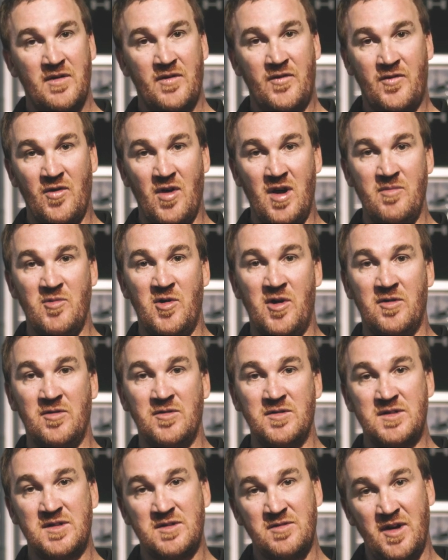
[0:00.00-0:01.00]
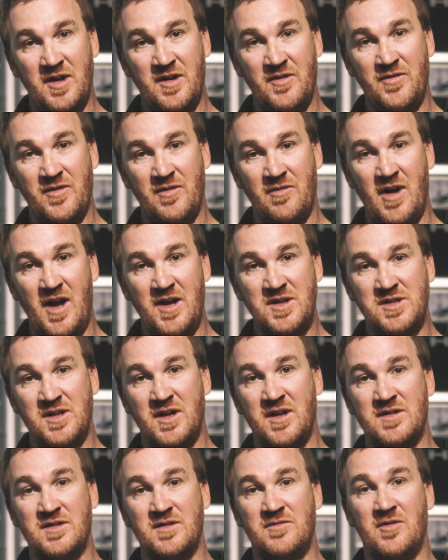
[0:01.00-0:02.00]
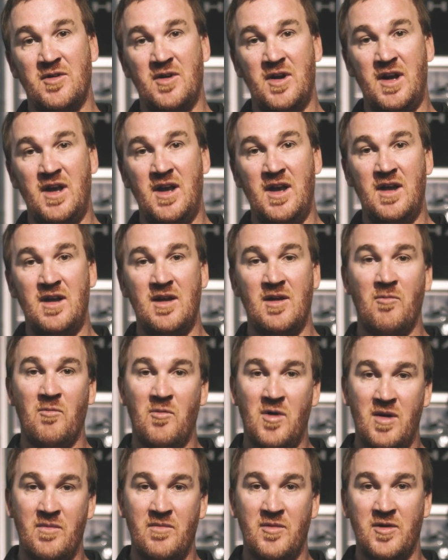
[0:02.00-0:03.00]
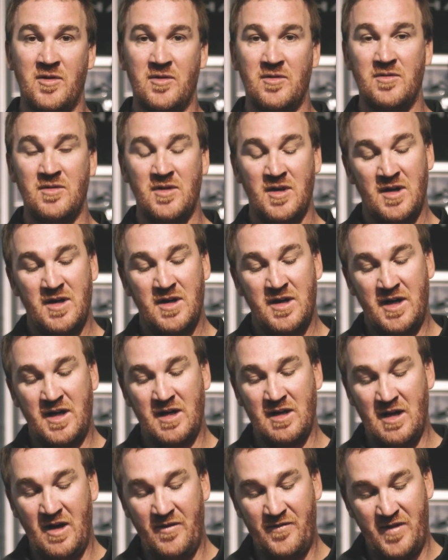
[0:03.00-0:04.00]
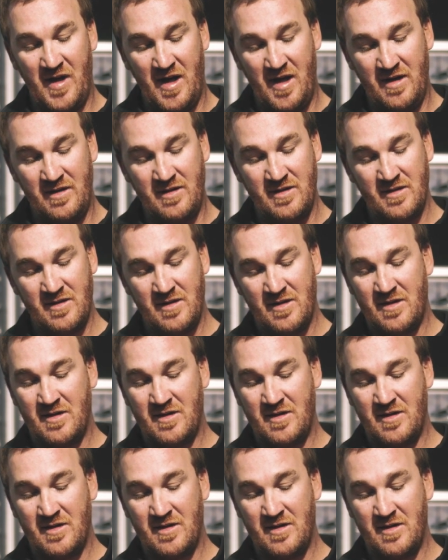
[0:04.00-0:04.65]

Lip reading: 3 models, 3 different ratios in right hand and 1 model in left hand.